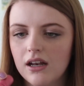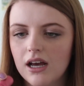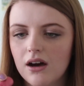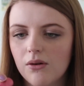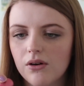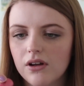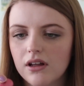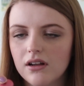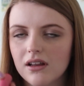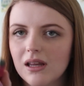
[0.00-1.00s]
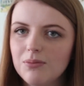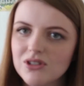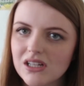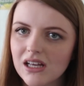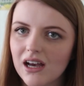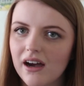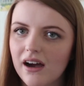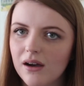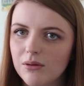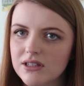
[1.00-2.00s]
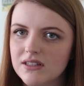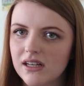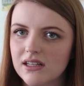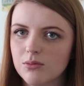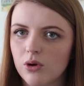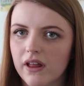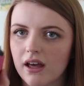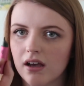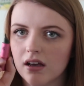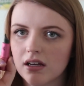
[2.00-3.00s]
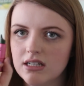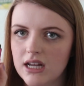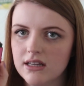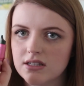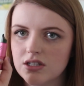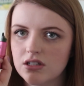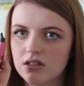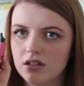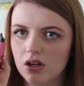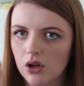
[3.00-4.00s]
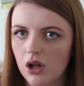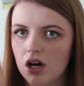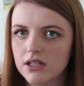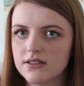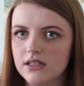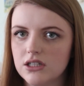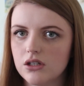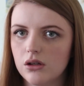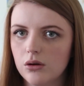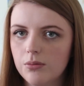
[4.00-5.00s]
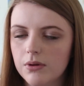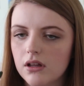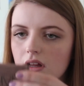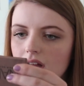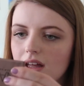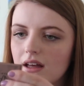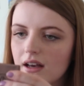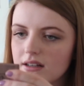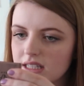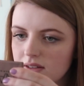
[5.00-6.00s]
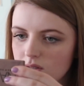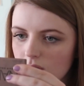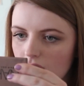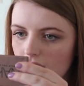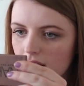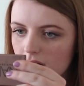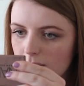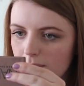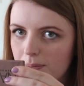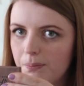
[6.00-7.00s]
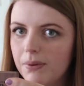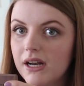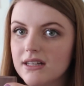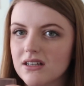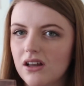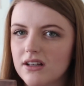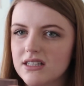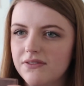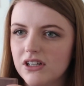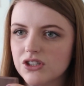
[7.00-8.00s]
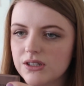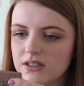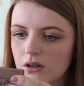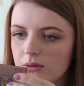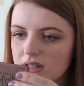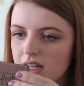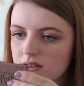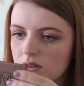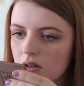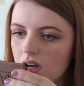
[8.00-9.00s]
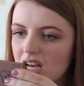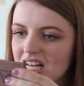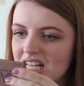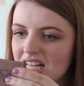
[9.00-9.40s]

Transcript: Now, lipstick, I would say it's more like a condensed gloss in a tube because it gives you color, but it's a glossy finish that doesn't always last so long.